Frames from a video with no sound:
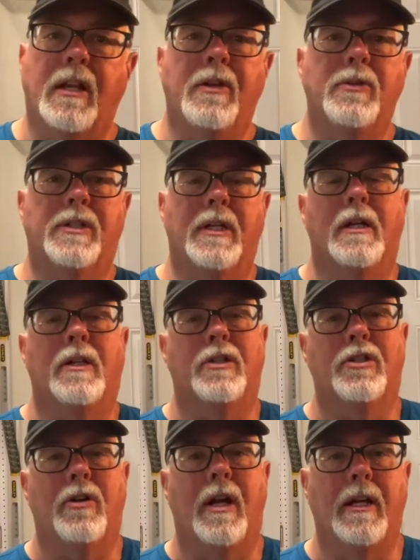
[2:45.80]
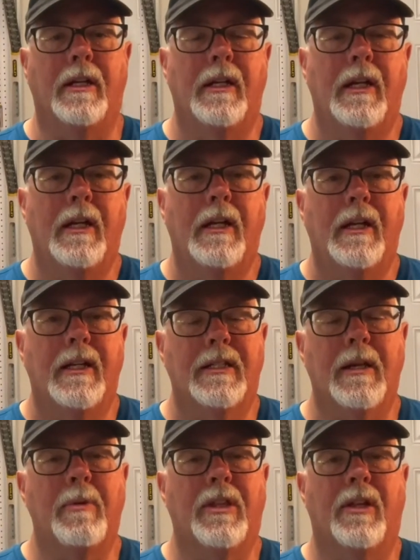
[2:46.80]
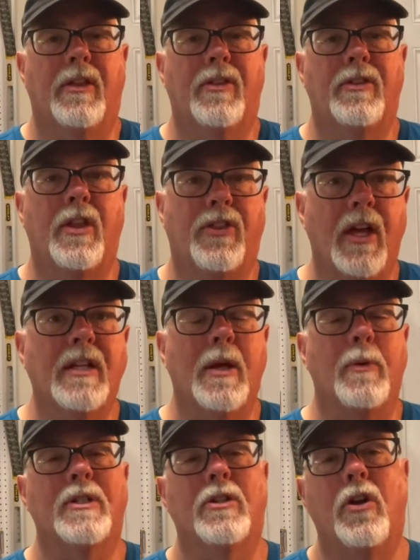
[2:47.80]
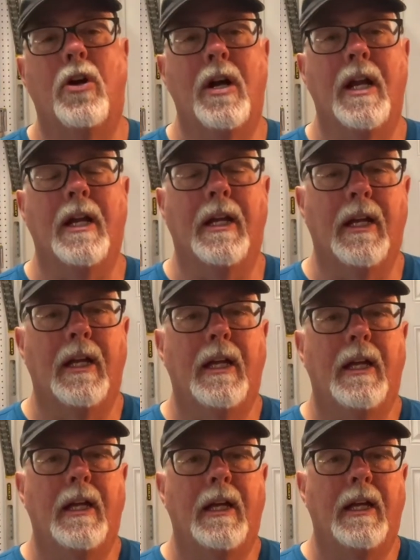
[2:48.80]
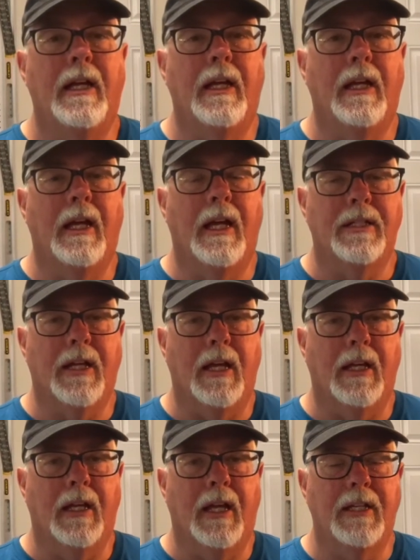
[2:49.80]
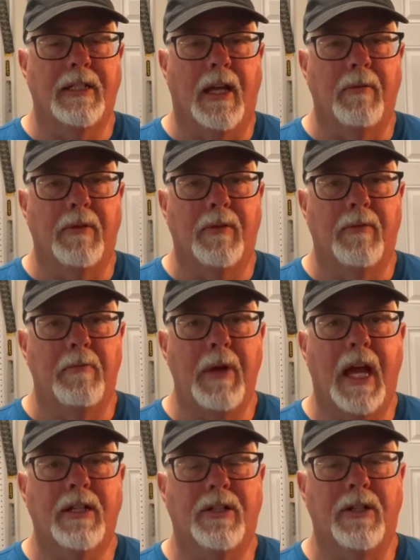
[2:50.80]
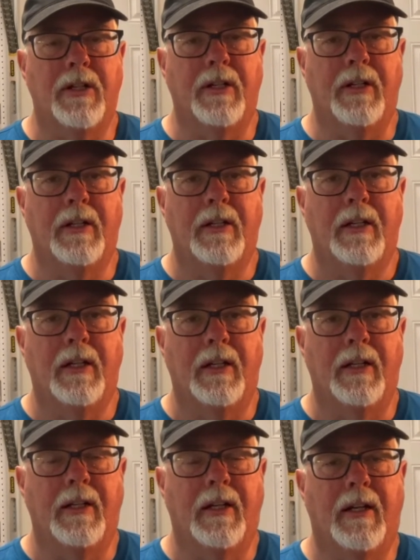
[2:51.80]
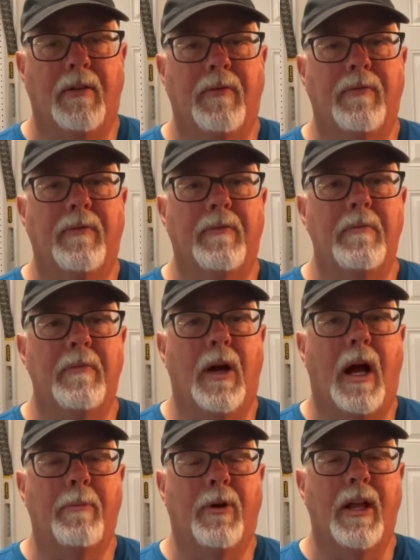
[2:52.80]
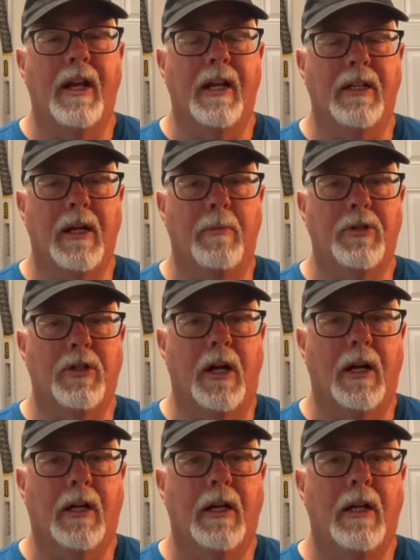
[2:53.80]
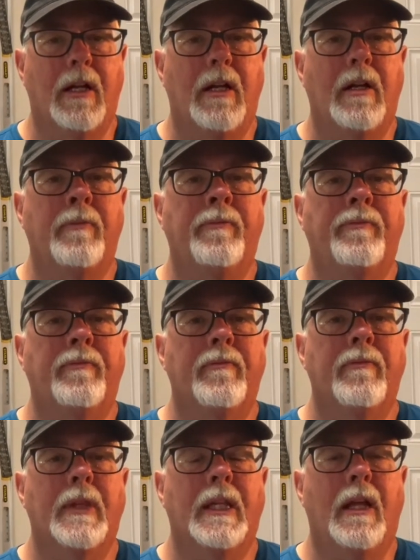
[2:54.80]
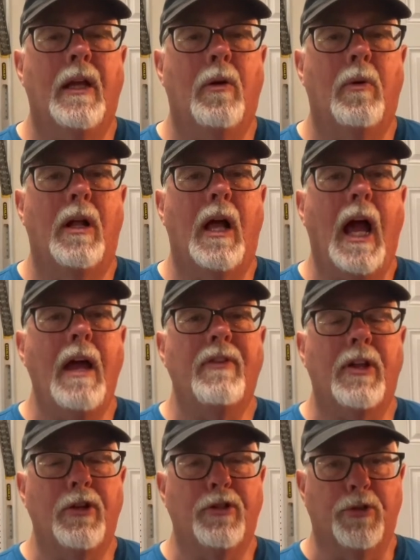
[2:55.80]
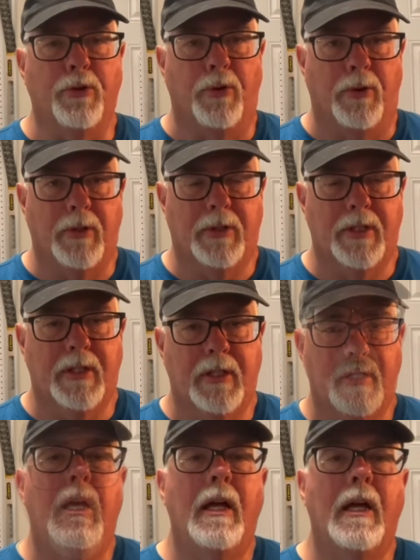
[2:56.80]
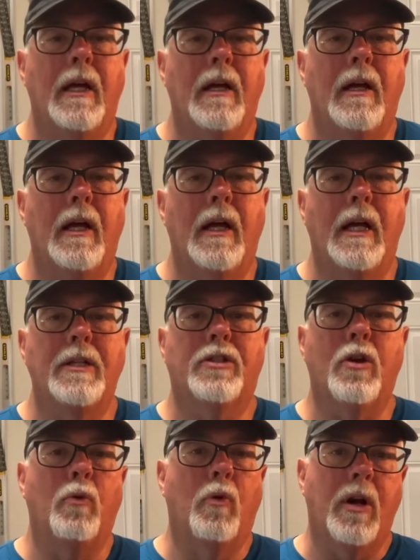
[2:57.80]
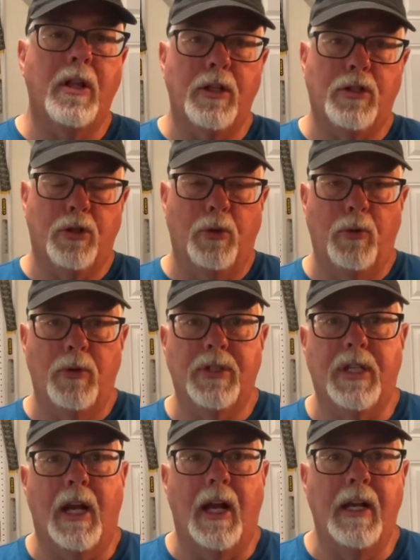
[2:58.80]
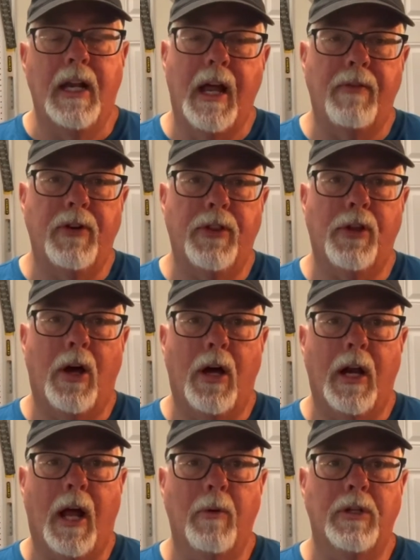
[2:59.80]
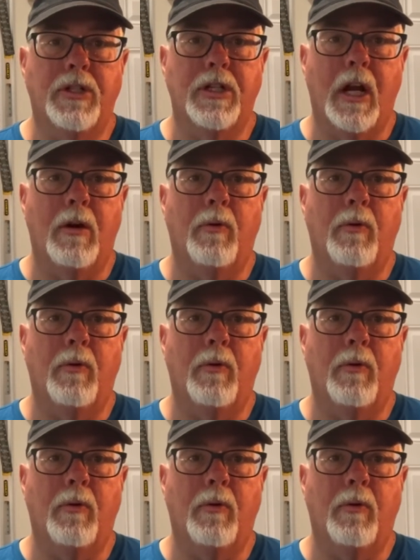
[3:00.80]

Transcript: to use to illustrate some of the things I was learning as I mastered uh, operating a dump truck. Well, I have other tools. And so one of the tools that I never thought I would share